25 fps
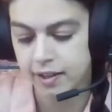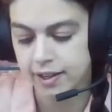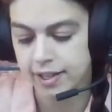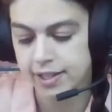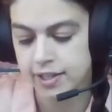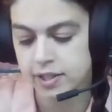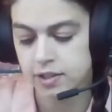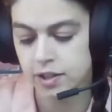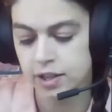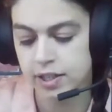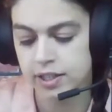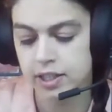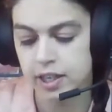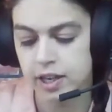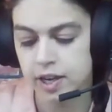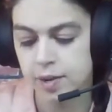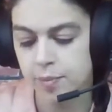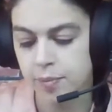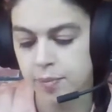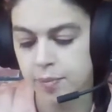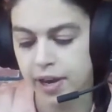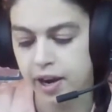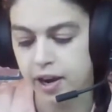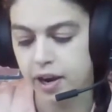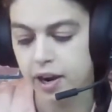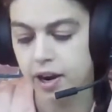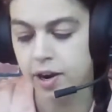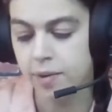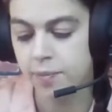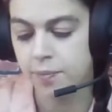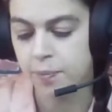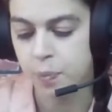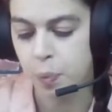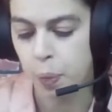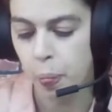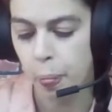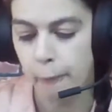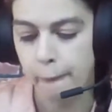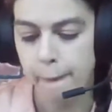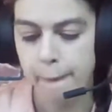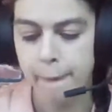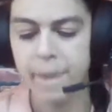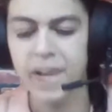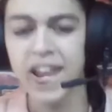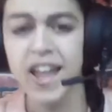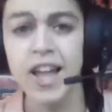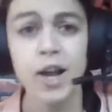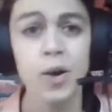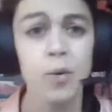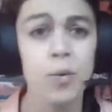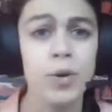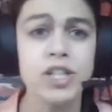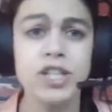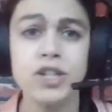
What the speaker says: Let's look to compare. We're